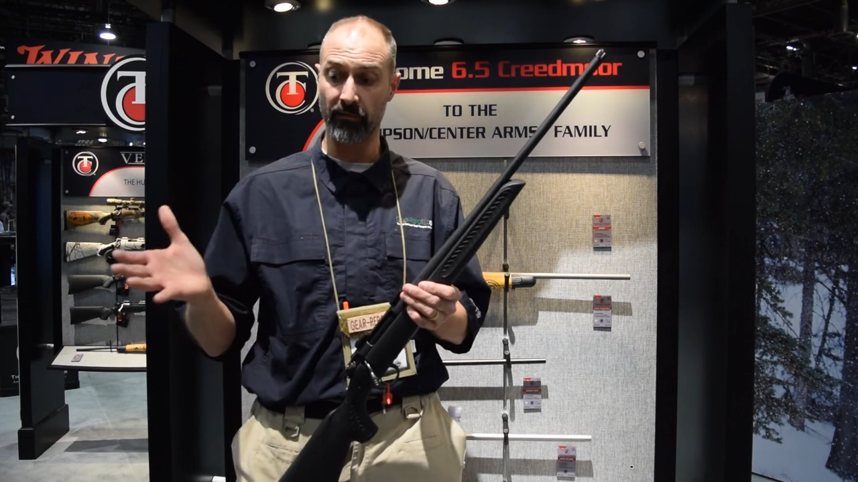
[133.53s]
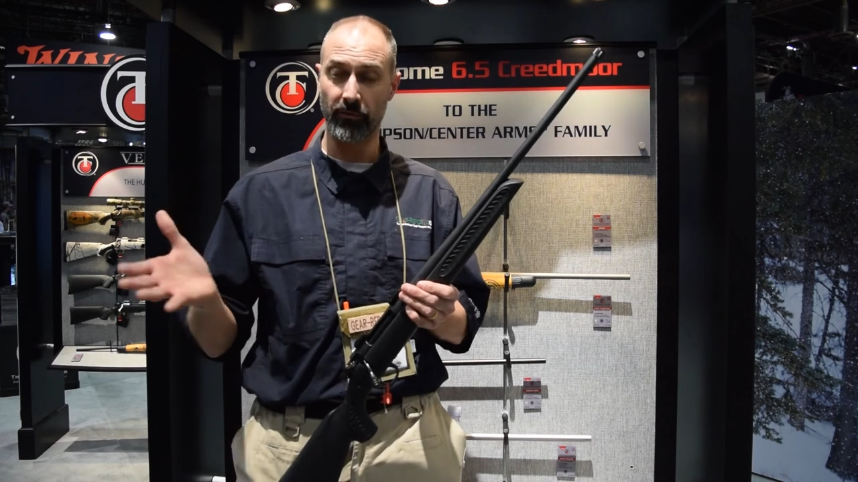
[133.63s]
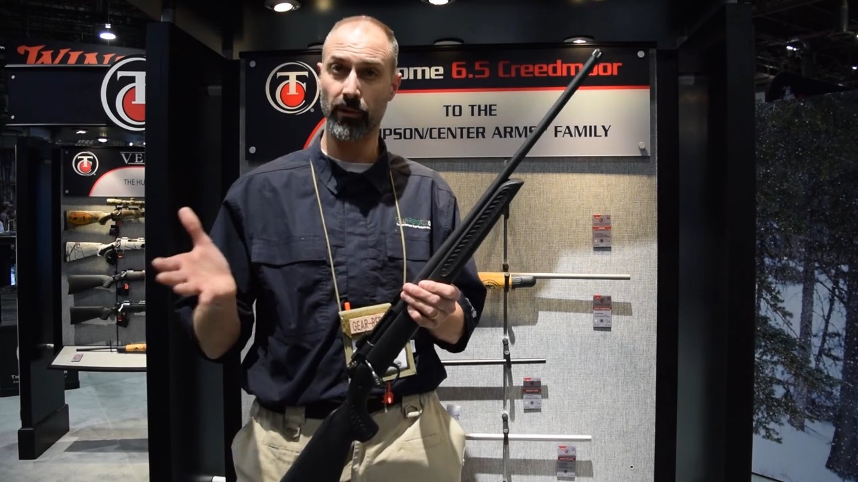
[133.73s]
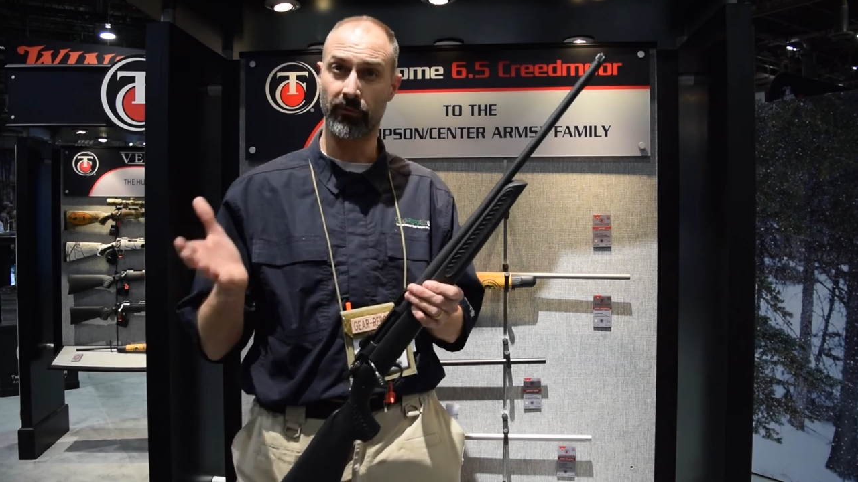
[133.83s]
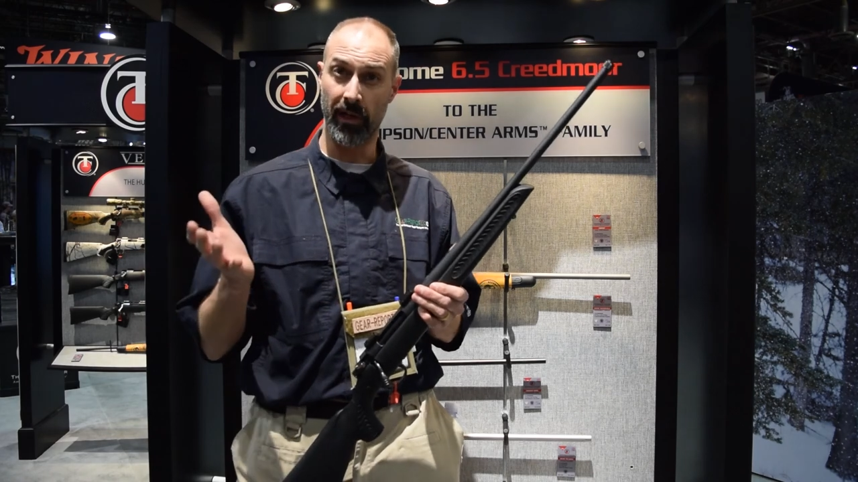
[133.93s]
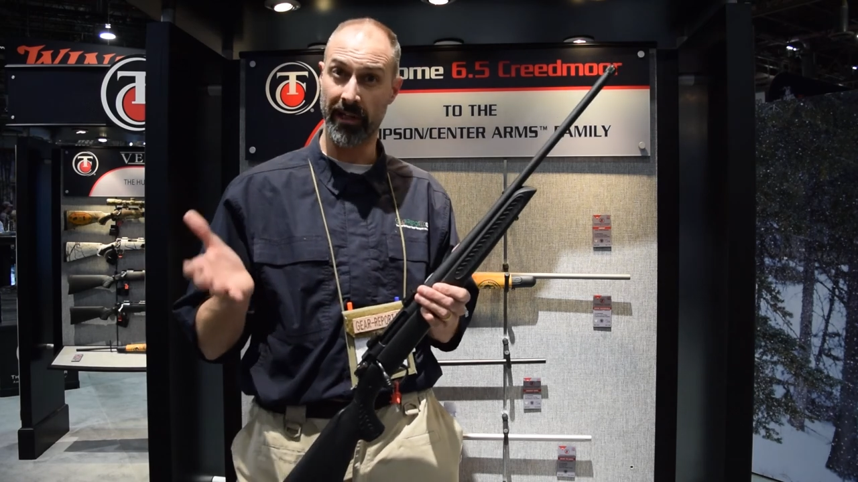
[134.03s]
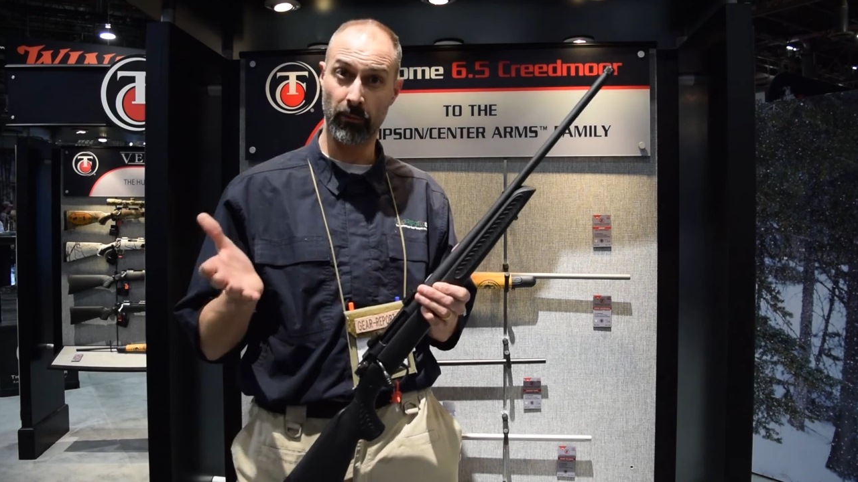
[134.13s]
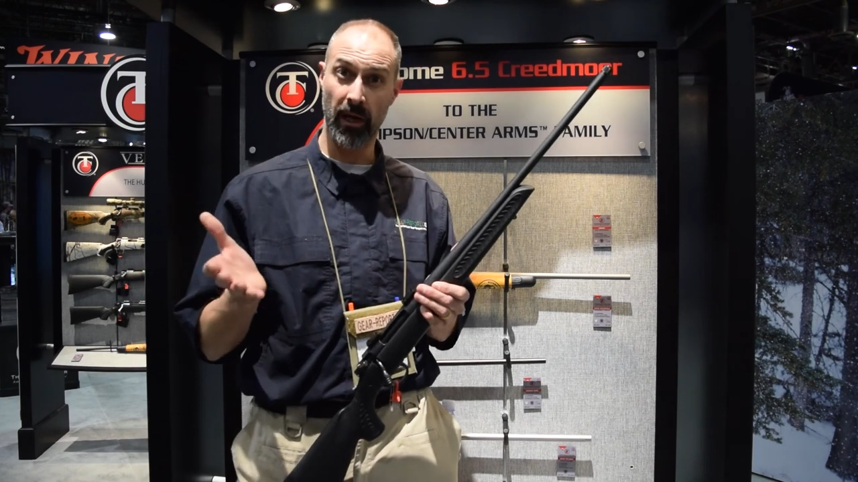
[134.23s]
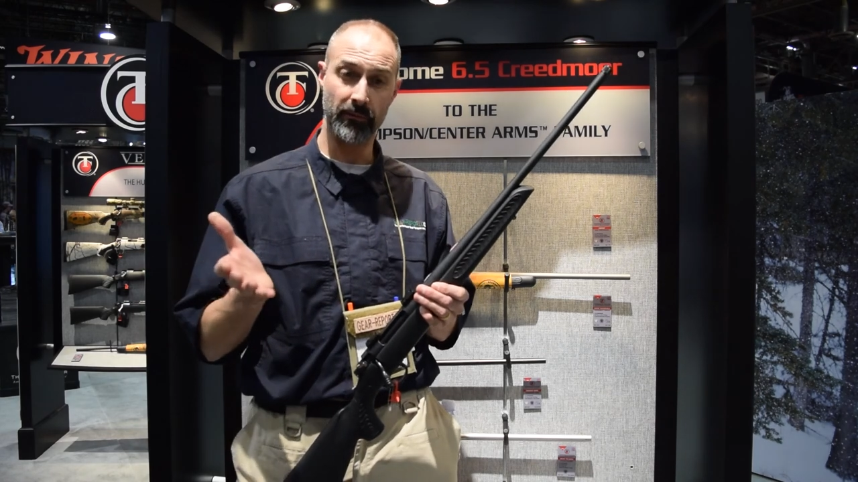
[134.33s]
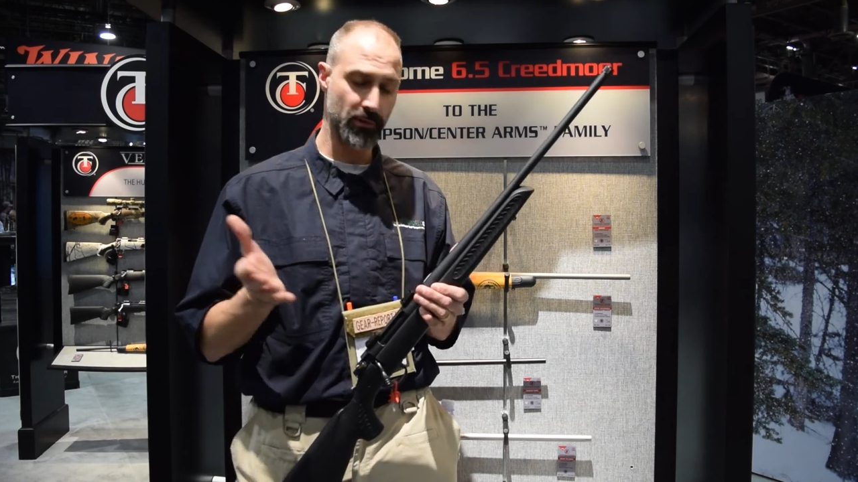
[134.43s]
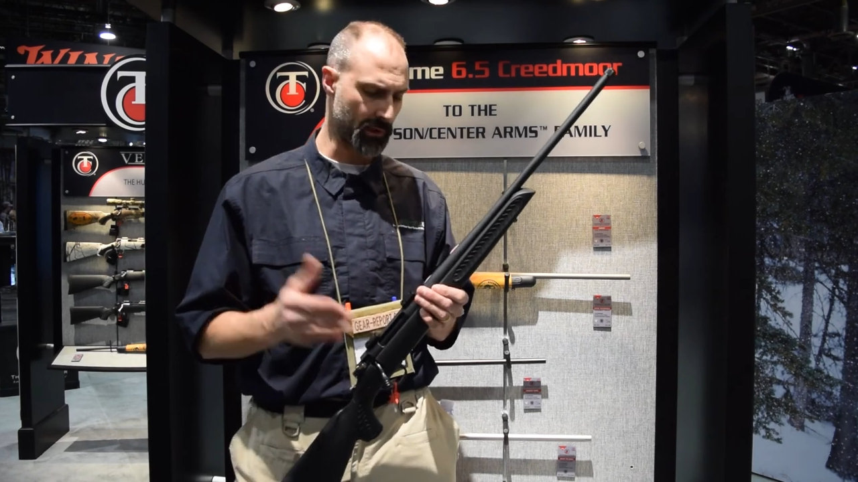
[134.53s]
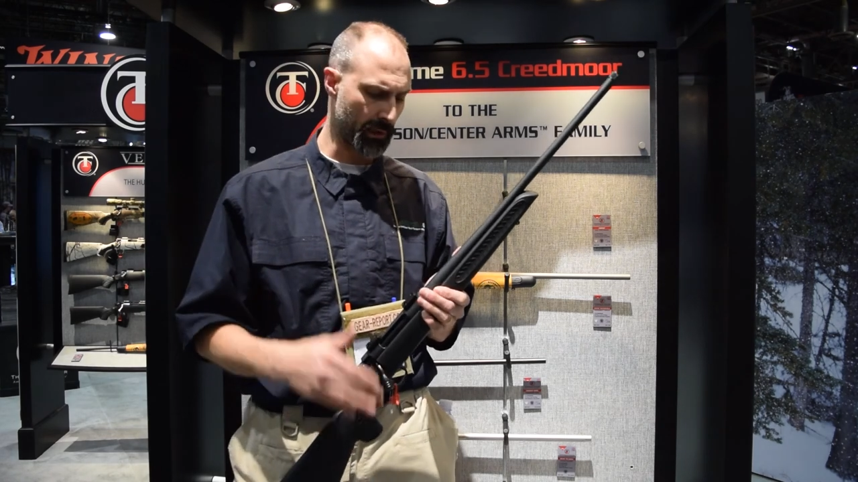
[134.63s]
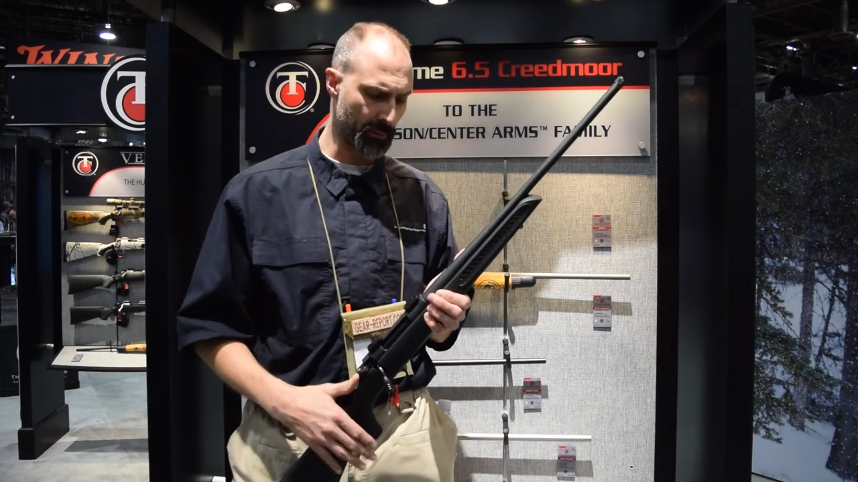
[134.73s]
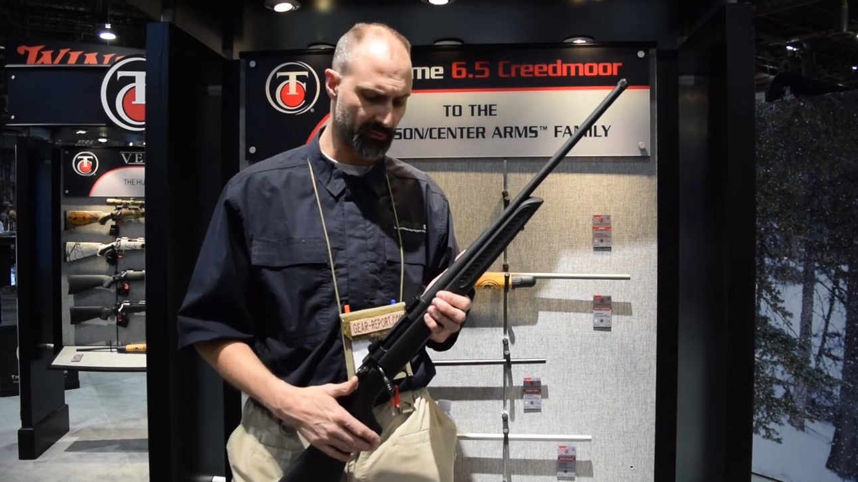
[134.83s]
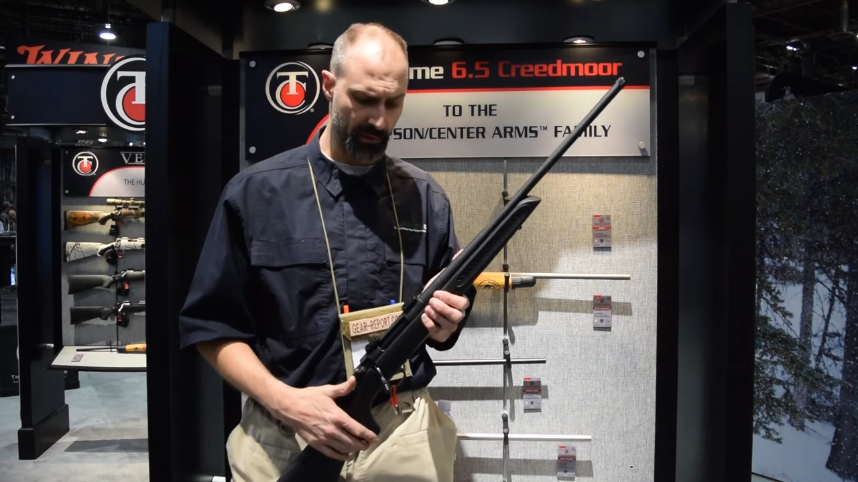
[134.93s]
full of hunting rifles in a
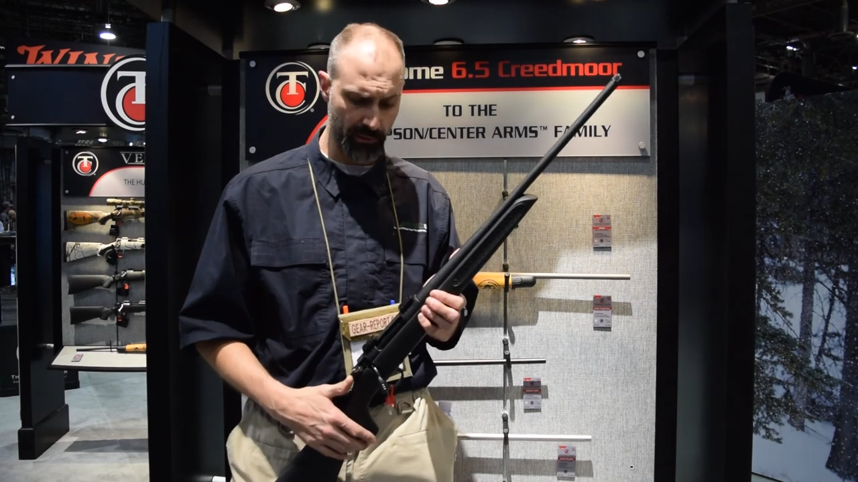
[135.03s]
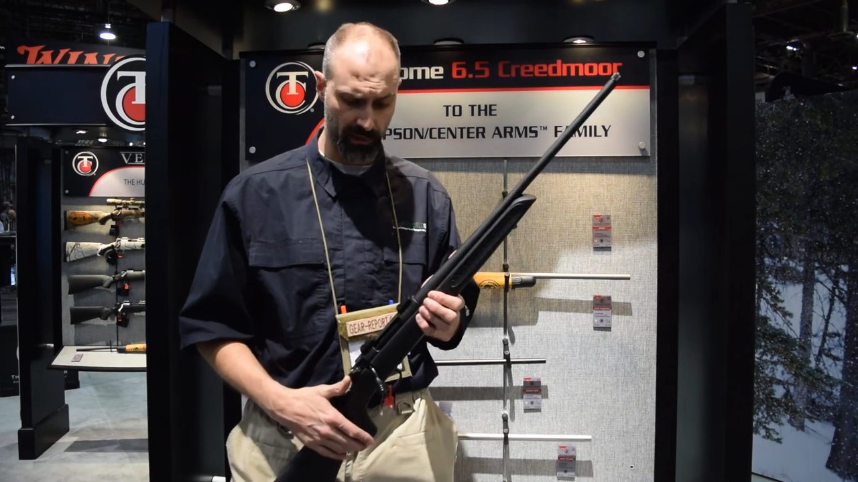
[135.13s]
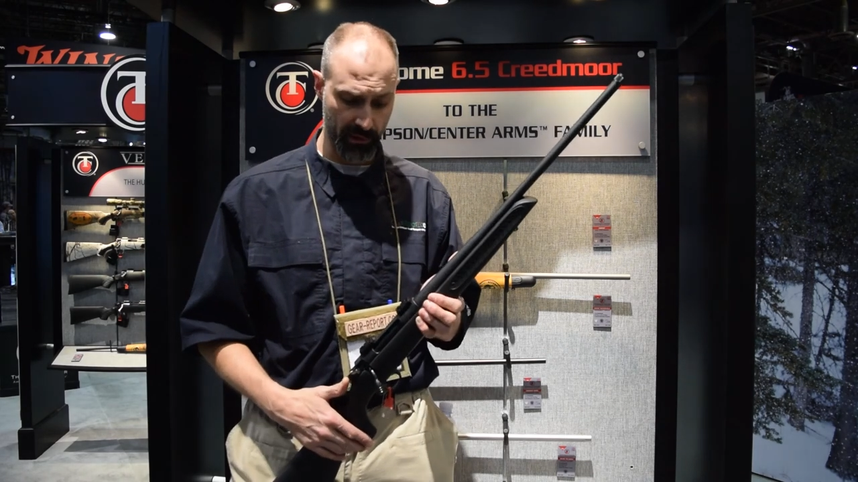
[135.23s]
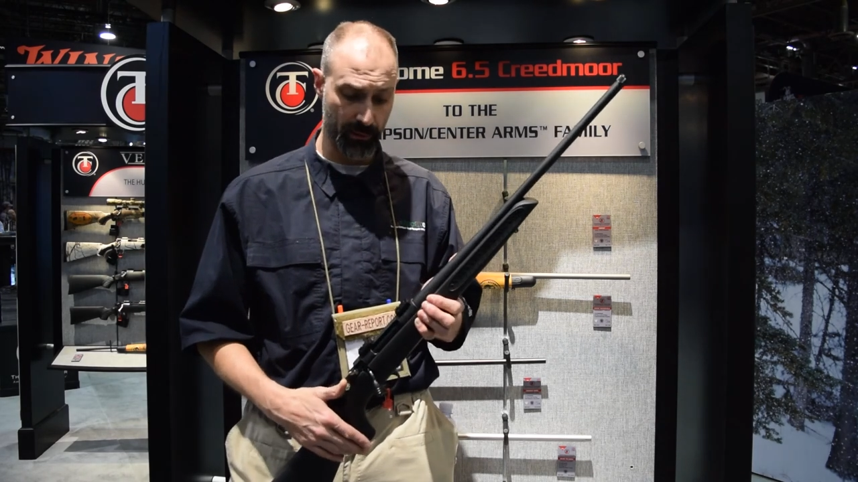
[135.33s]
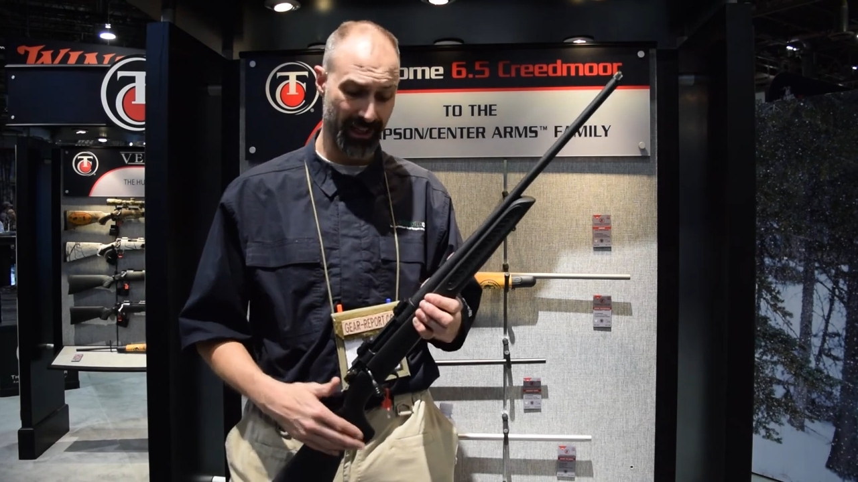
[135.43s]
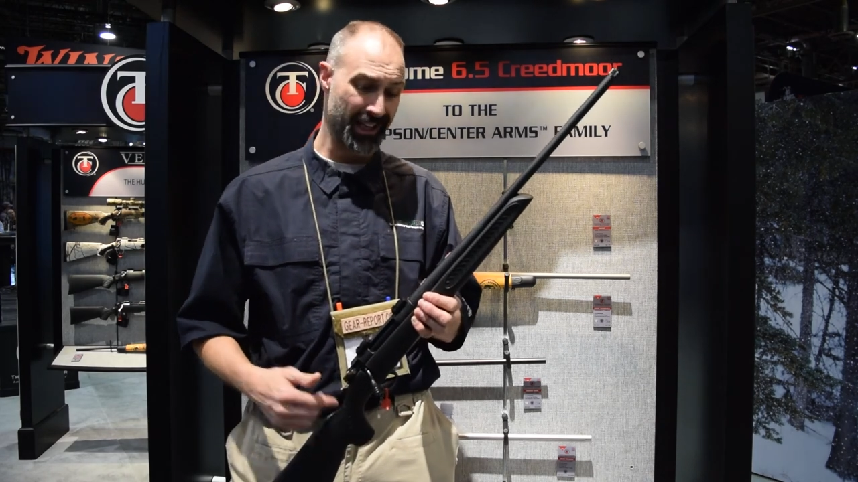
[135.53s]
review queue.